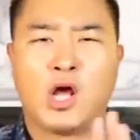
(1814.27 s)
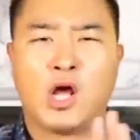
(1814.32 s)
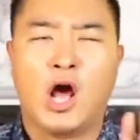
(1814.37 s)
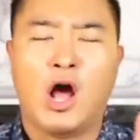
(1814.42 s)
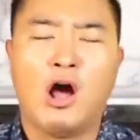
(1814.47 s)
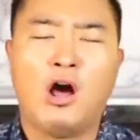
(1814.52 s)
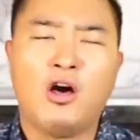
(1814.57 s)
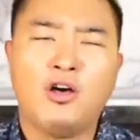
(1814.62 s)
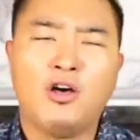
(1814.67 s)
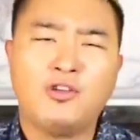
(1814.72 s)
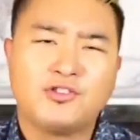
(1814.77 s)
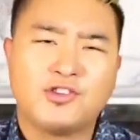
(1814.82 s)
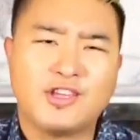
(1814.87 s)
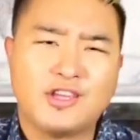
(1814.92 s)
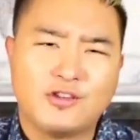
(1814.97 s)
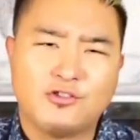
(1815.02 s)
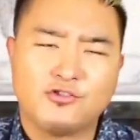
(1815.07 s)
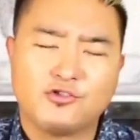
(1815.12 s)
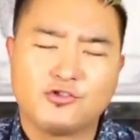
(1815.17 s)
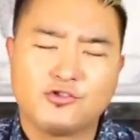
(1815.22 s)

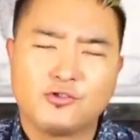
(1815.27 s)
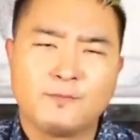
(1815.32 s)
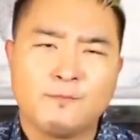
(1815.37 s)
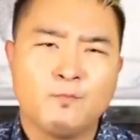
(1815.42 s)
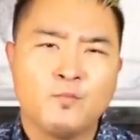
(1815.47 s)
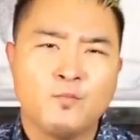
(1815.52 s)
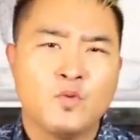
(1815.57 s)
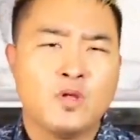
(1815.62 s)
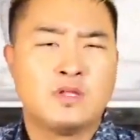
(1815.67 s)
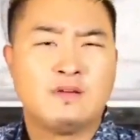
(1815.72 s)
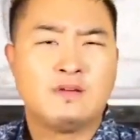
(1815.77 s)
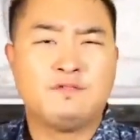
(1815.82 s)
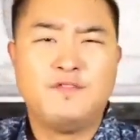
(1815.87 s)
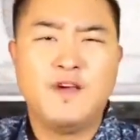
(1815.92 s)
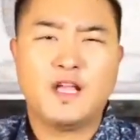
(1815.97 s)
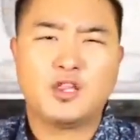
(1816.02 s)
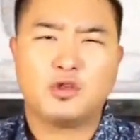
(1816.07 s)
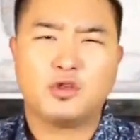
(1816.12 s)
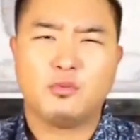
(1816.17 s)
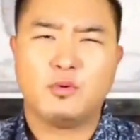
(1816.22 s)
causes the
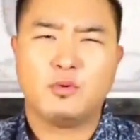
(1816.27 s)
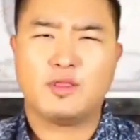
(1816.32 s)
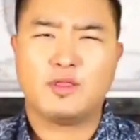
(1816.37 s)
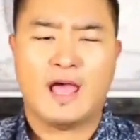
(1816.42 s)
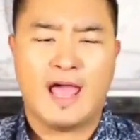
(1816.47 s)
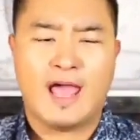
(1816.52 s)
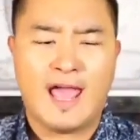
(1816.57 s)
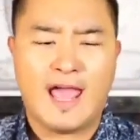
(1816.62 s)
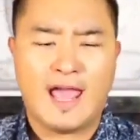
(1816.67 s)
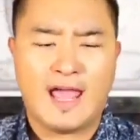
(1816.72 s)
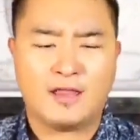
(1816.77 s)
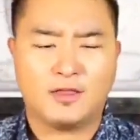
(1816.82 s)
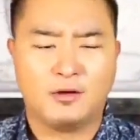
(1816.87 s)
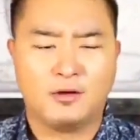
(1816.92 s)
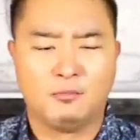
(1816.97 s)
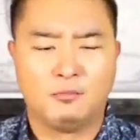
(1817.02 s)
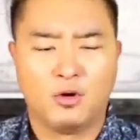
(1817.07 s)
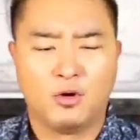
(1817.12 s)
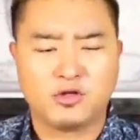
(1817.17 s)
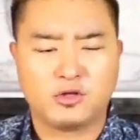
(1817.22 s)
victory, the
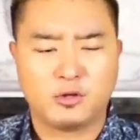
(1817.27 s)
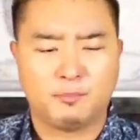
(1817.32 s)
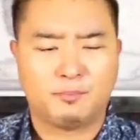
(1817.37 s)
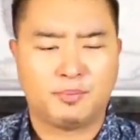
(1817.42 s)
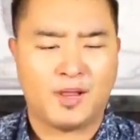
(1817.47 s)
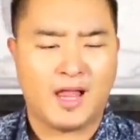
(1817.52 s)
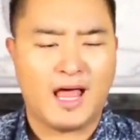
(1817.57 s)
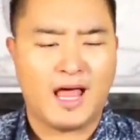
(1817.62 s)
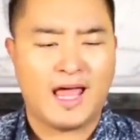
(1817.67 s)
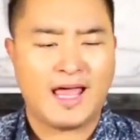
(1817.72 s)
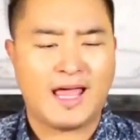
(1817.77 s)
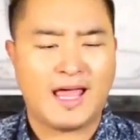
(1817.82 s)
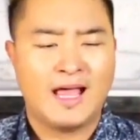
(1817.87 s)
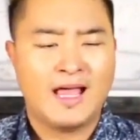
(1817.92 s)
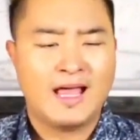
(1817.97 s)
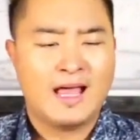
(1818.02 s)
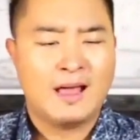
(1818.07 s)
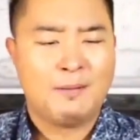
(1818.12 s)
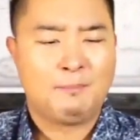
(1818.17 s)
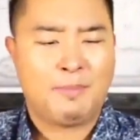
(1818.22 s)
hand, the multiplying
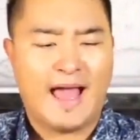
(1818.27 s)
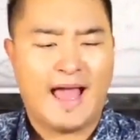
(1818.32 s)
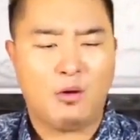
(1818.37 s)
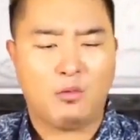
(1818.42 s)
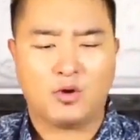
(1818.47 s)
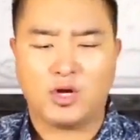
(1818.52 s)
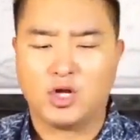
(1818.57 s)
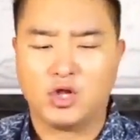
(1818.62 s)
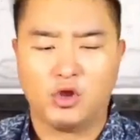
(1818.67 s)
power,